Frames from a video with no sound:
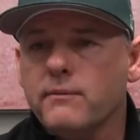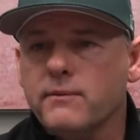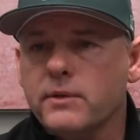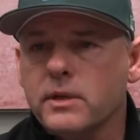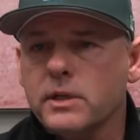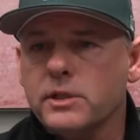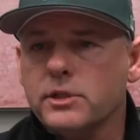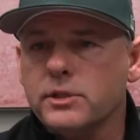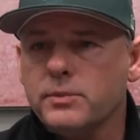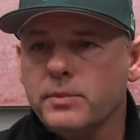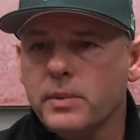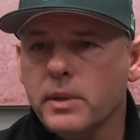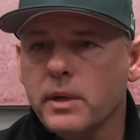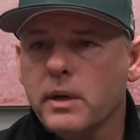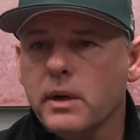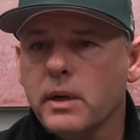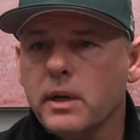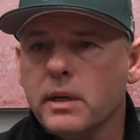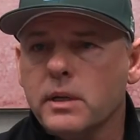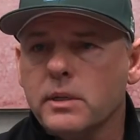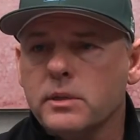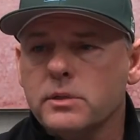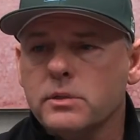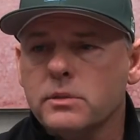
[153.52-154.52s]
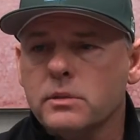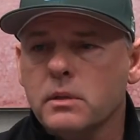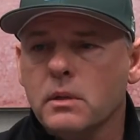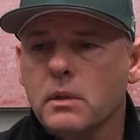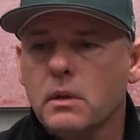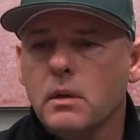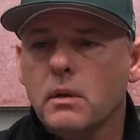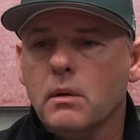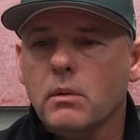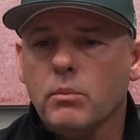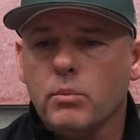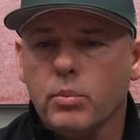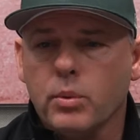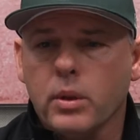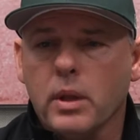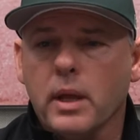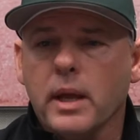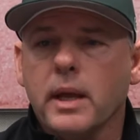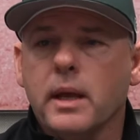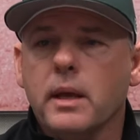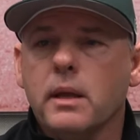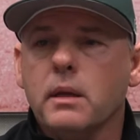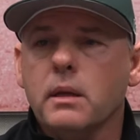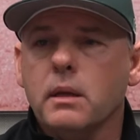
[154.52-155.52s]
of experience
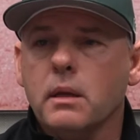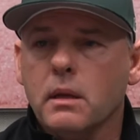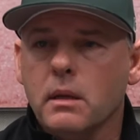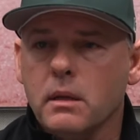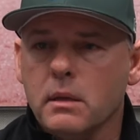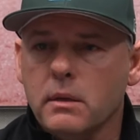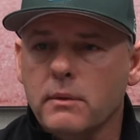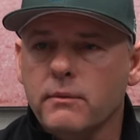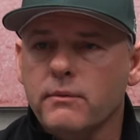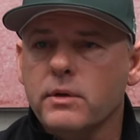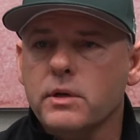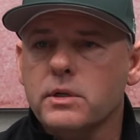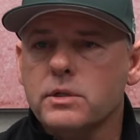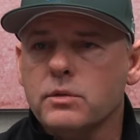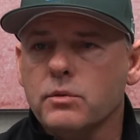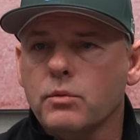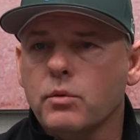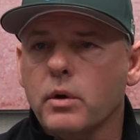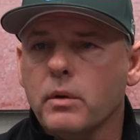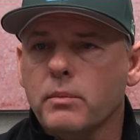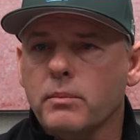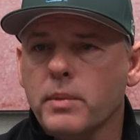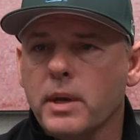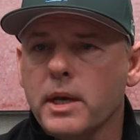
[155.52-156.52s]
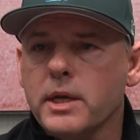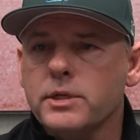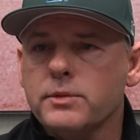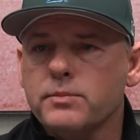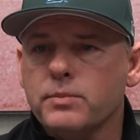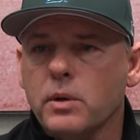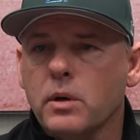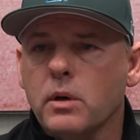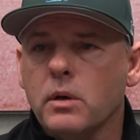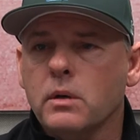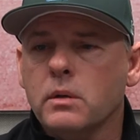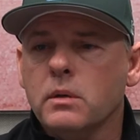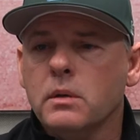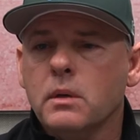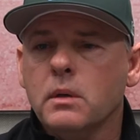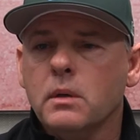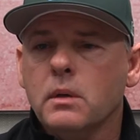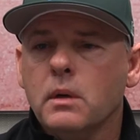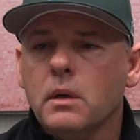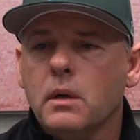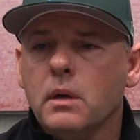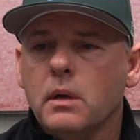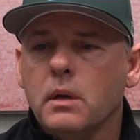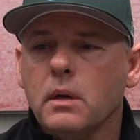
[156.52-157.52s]
playing Division I baseball,
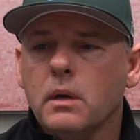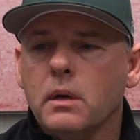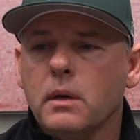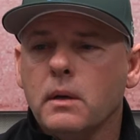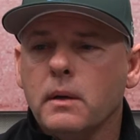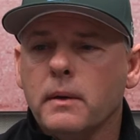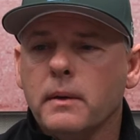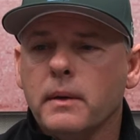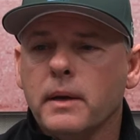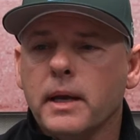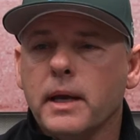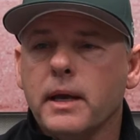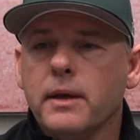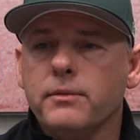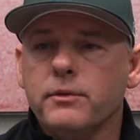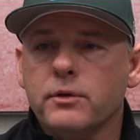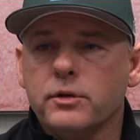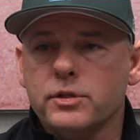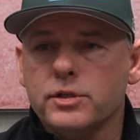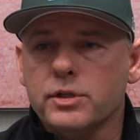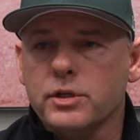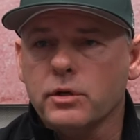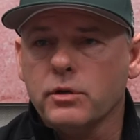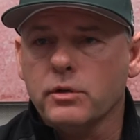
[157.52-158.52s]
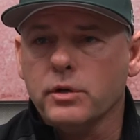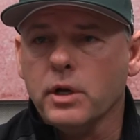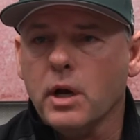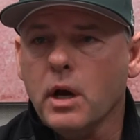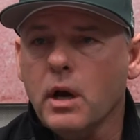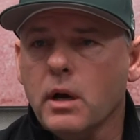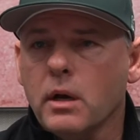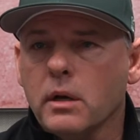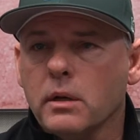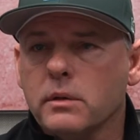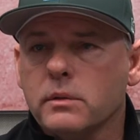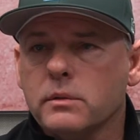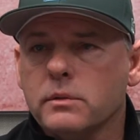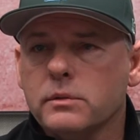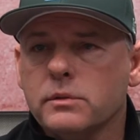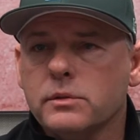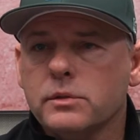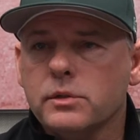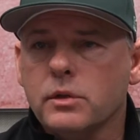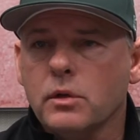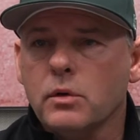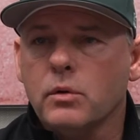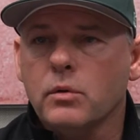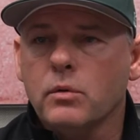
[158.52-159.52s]
and they're still young.
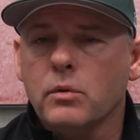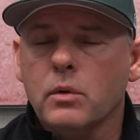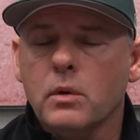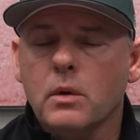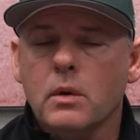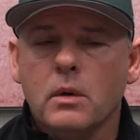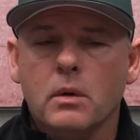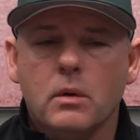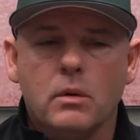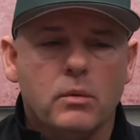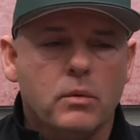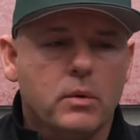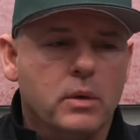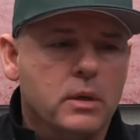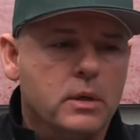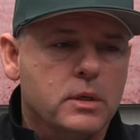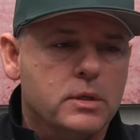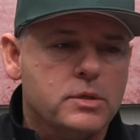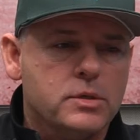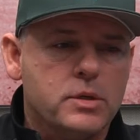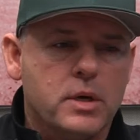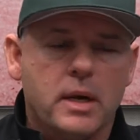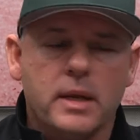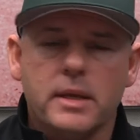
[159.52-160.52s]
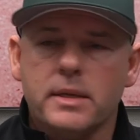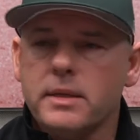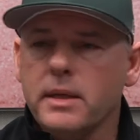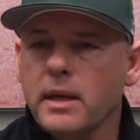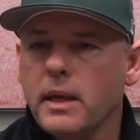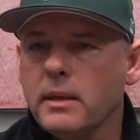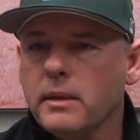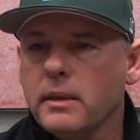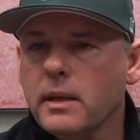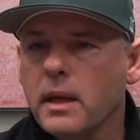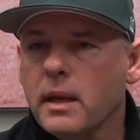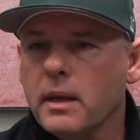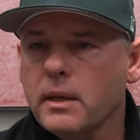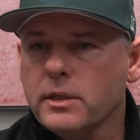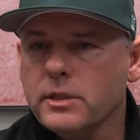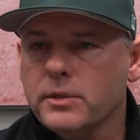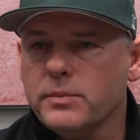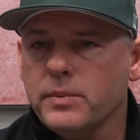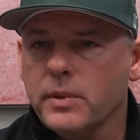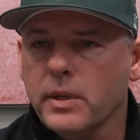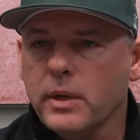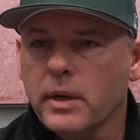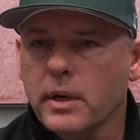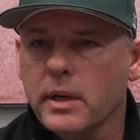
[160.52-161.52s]
So we're going to try to take that
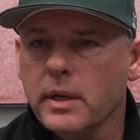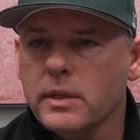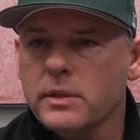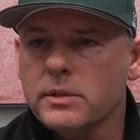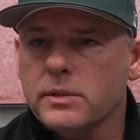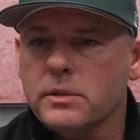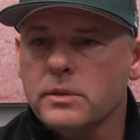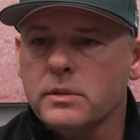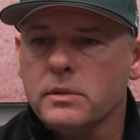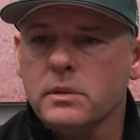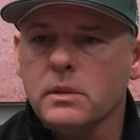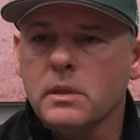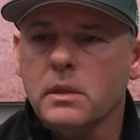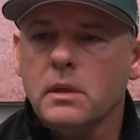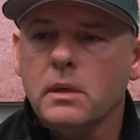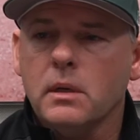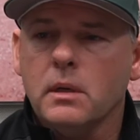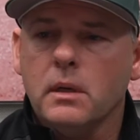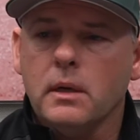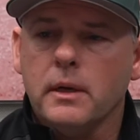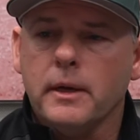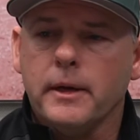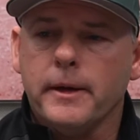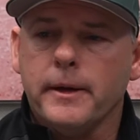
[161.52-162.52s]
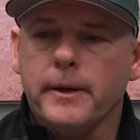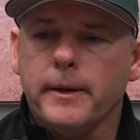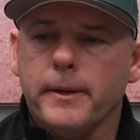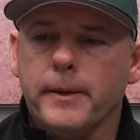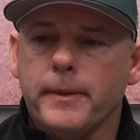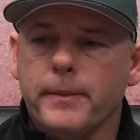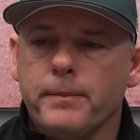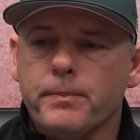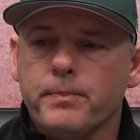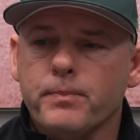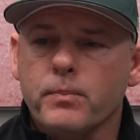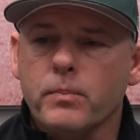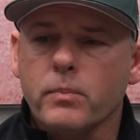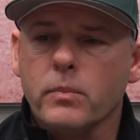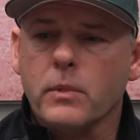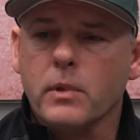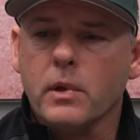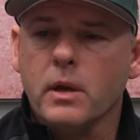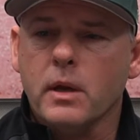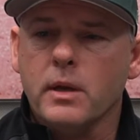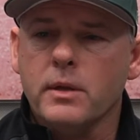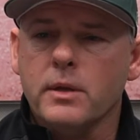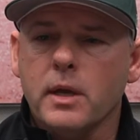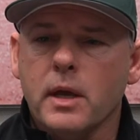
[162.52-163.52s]
experience
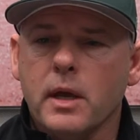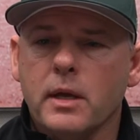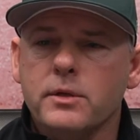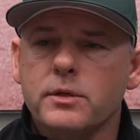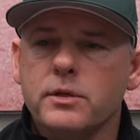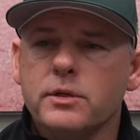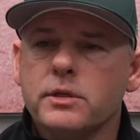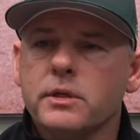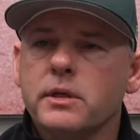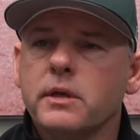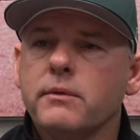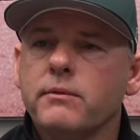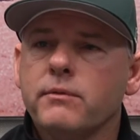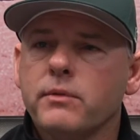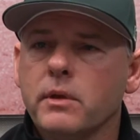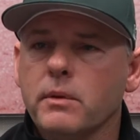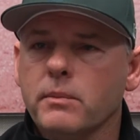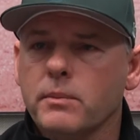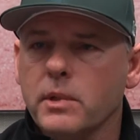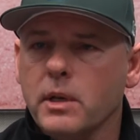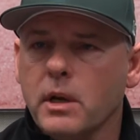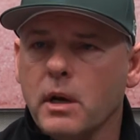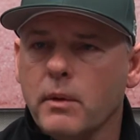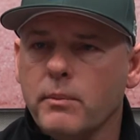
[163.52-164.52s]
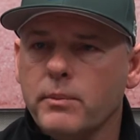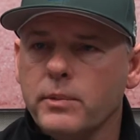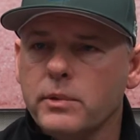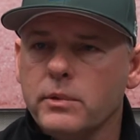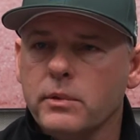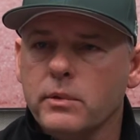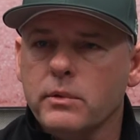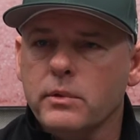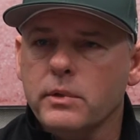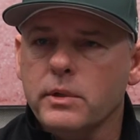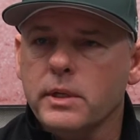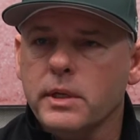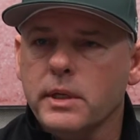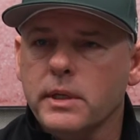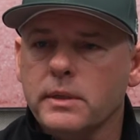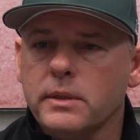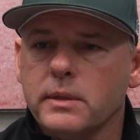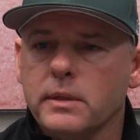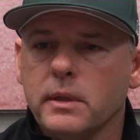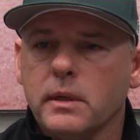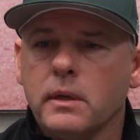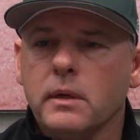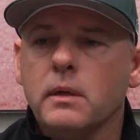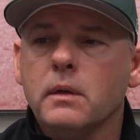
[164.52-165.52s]
and just give them the opportunity
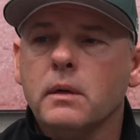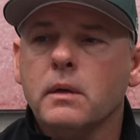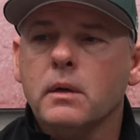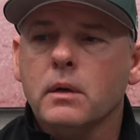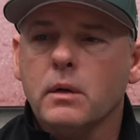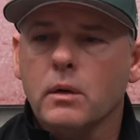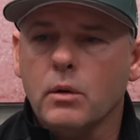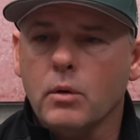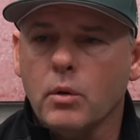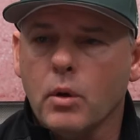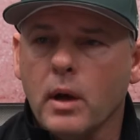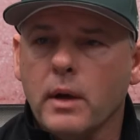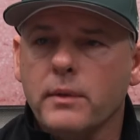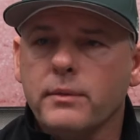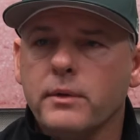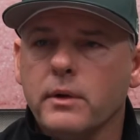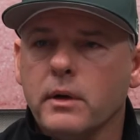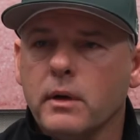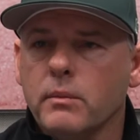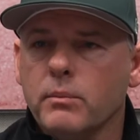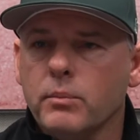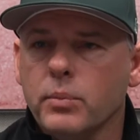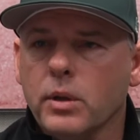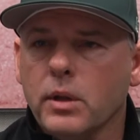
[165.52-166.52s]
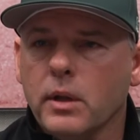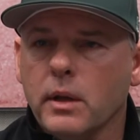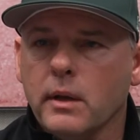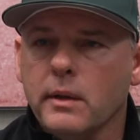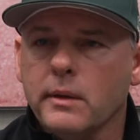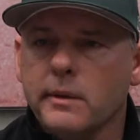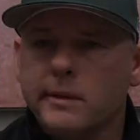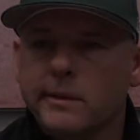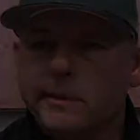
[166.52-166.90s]
to go out there and play.